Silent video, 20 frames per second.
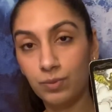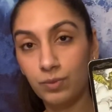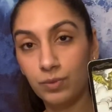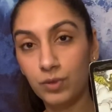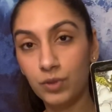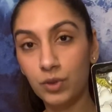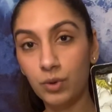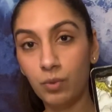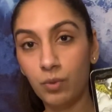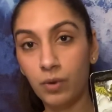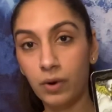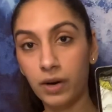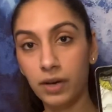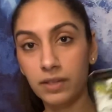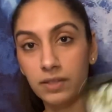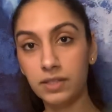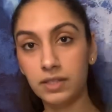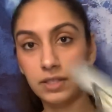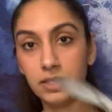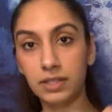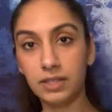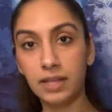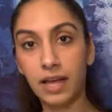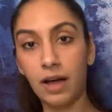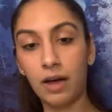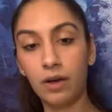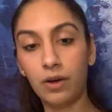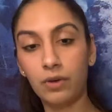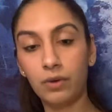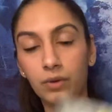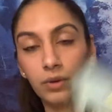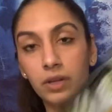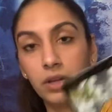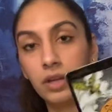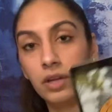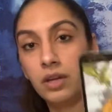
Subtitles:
towards. This is how